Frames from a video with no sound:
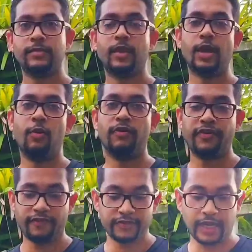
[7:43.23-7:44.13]
Okay, our
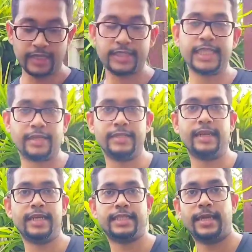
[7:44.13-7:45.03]
fifth and second to
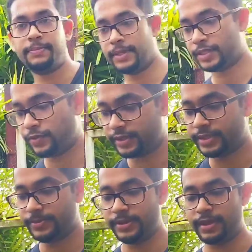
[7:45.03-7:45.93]
last step is going
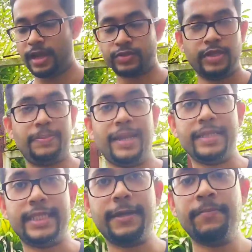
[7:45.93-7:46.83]
to be actually
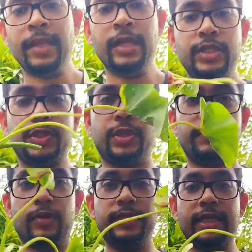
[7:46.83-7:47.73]
planting. So
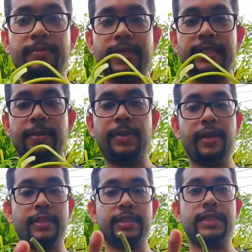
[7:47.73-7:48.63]
I'm going to take my slip
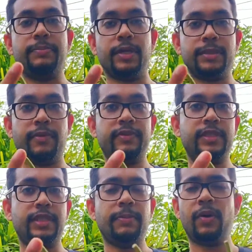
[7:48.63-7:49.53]
here. This is the bottom of the
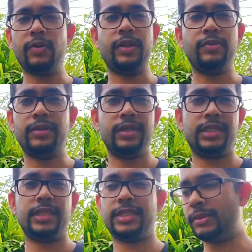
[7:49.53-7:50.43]
slip, although I don't think
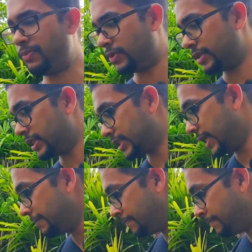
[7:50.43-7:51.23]
it's as important as that.